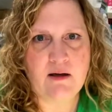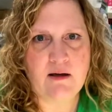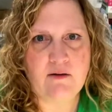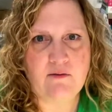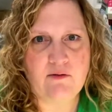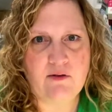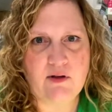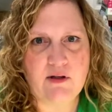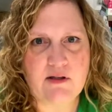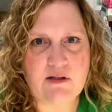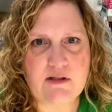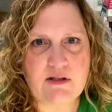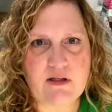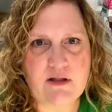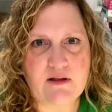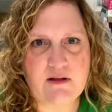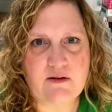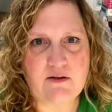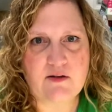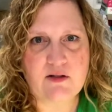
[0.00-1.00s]
You can see
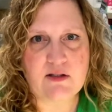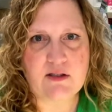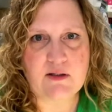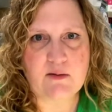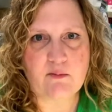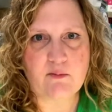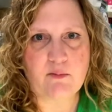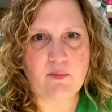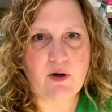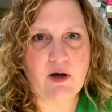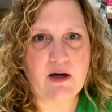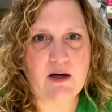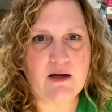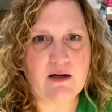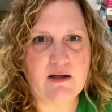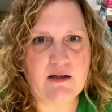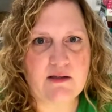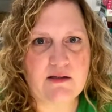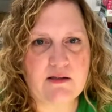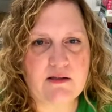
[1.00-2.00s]
there it's
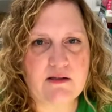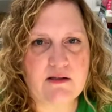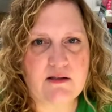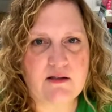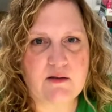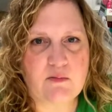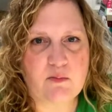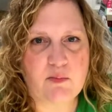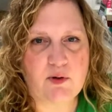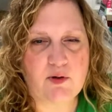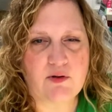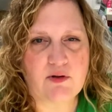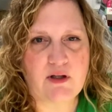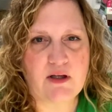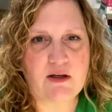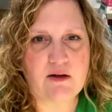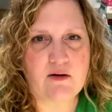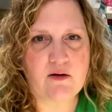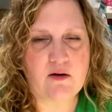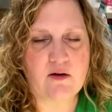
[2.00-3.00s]
embossed, it's a birthday
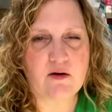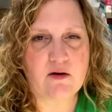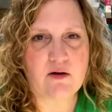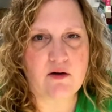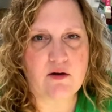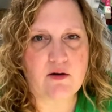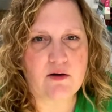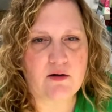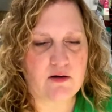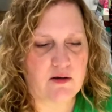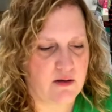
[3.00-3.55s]
card,